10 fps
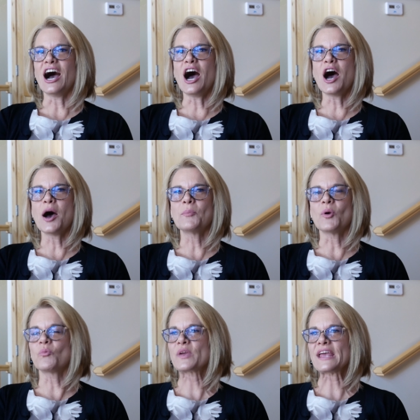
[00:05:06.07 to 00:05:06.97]

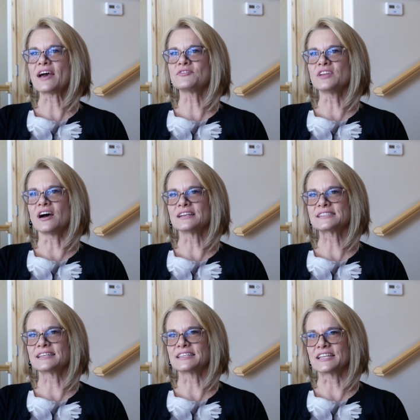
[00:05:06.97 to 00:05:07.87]
Um, we have
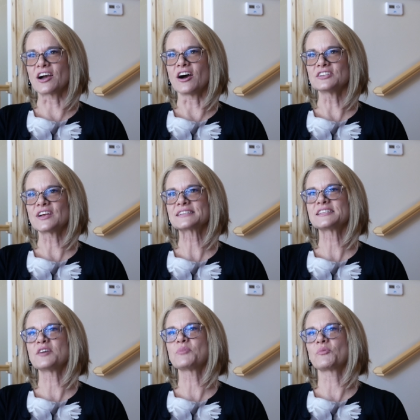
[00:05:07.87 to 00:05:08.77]
not signed any contracts yet,